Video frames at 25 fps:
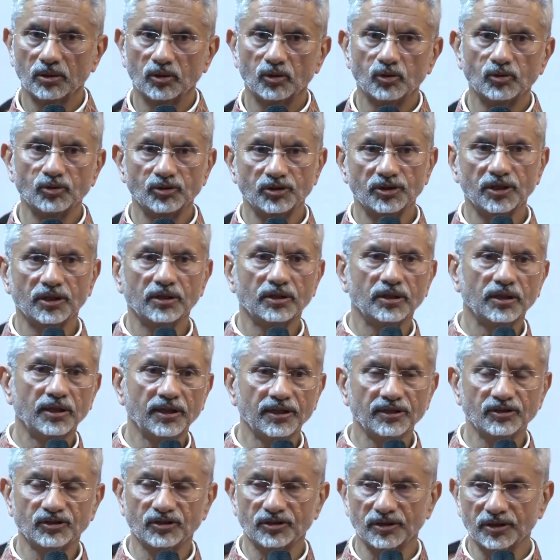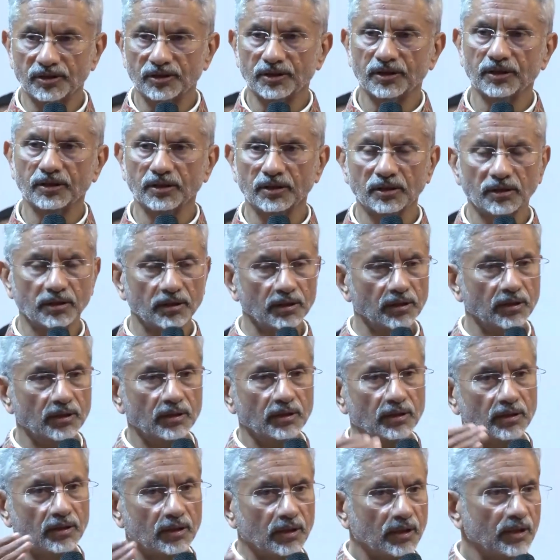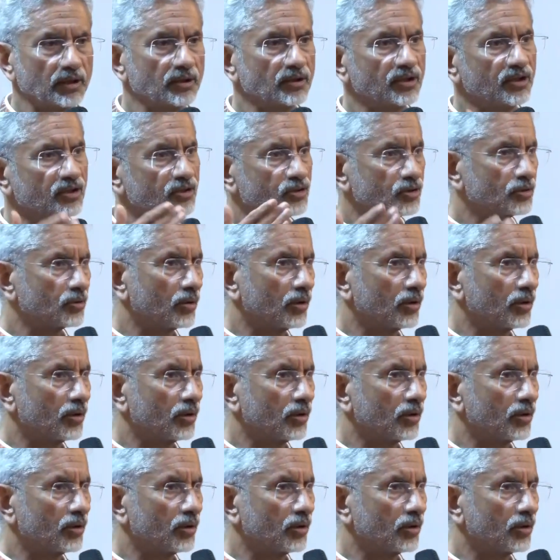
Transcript: who is generally sitting in these